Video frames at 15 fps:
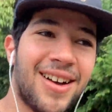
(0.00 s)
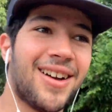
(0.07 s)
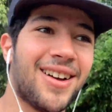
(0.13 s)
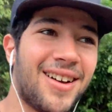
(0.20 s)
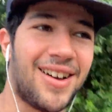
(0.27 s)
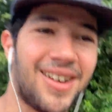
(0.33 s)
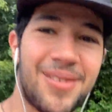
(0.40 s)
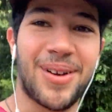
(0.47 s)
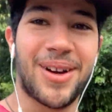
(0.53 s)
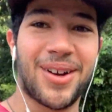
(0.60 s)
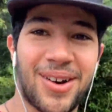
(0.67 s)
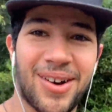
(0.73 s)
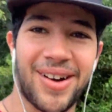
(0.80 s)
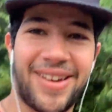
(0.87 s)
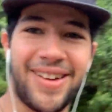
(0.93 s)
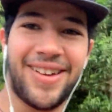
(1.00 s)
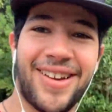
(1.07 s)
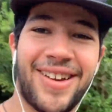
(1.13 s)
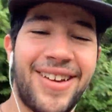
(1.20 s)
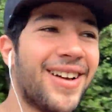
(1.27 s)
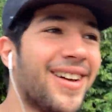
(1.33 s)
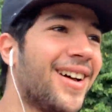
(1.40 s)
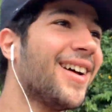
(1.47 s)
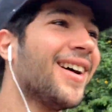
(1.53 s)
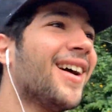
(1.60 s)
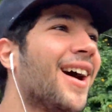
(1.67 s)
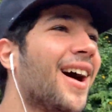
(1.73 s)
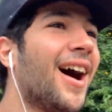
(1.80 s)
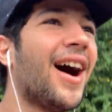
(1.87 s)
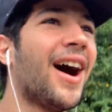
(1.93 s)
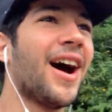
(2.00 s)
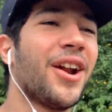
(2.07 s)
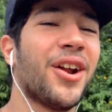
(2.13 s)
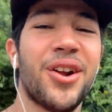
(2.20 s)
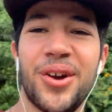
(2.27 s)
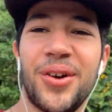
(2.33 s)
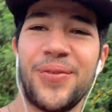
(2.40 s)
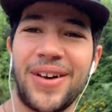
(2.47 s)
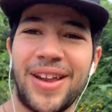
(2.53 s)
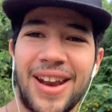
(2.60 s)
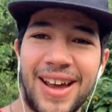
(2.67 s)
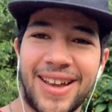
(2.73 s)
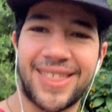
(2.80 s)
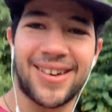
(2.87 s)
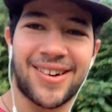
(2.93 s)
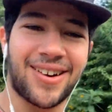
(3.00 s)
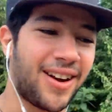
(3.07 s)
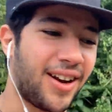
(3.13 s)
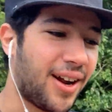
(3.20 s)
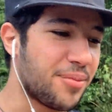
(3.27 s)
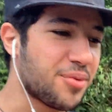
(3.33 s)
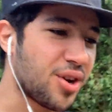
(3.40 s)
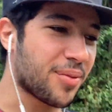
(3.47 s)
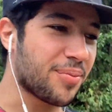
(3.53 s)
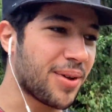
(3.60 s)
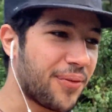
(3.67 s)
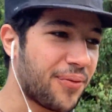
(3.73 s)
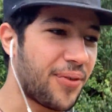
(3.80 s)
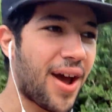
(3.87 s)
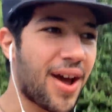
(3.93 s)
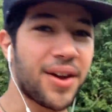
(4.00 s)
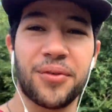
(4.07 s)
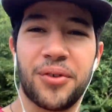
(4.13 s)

Oh my God. I don't know if I like the green. I'm not a big fan of